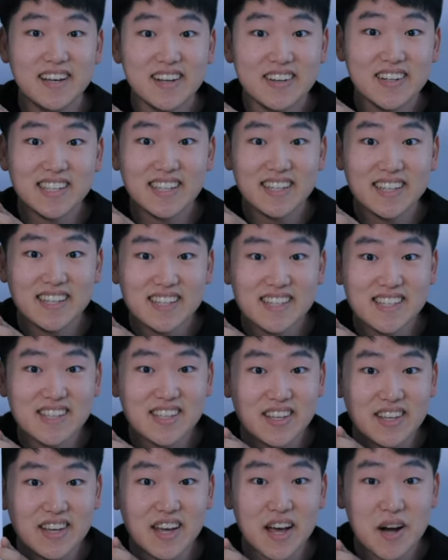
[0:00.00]
Here it is,
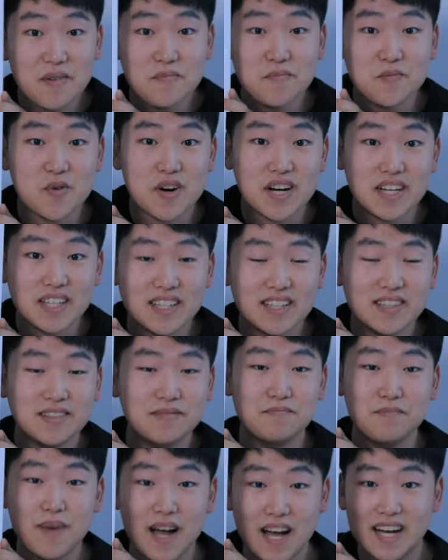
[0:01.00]
the M one
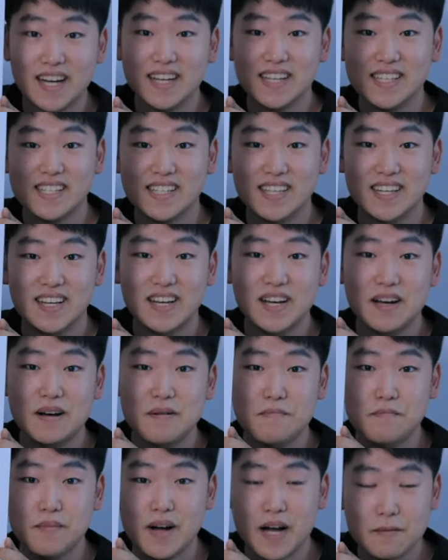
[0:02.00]
Max
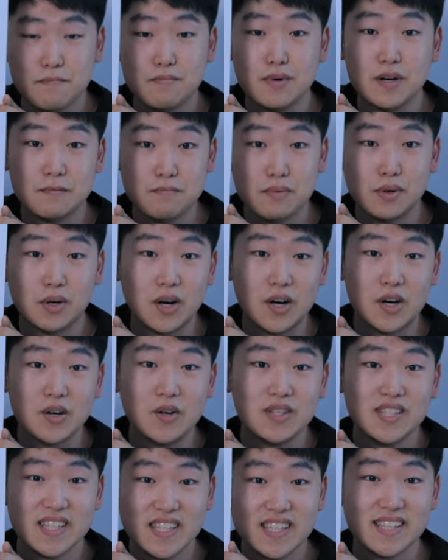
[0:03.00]
MacBook
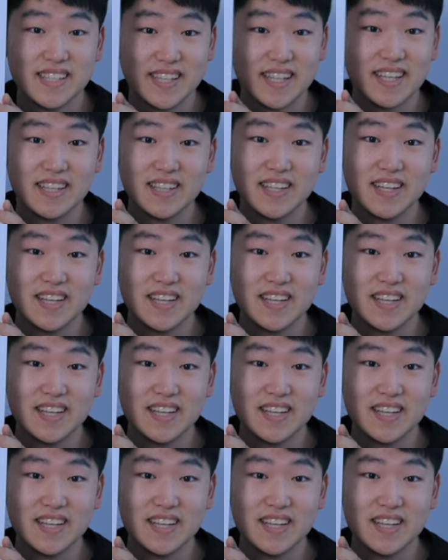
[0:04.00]
Pro sixteen